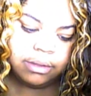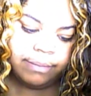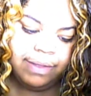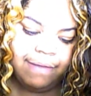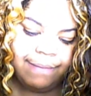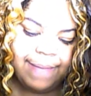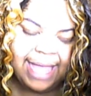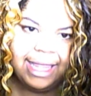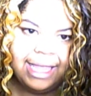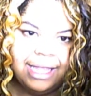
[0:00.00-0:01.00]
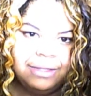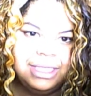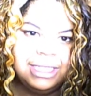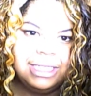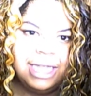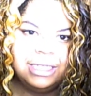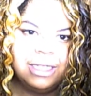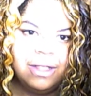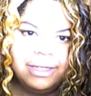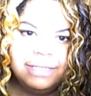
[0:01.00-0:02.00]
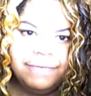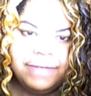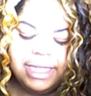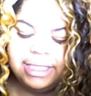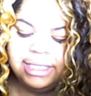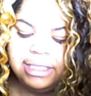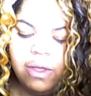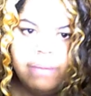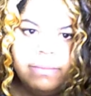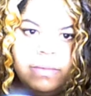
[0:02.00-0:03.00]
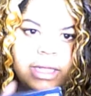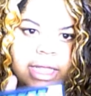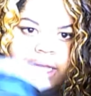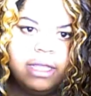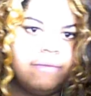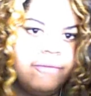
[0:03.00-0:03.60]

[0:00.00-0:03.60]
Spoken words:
like close to $10 for this, so I'm gonna let it go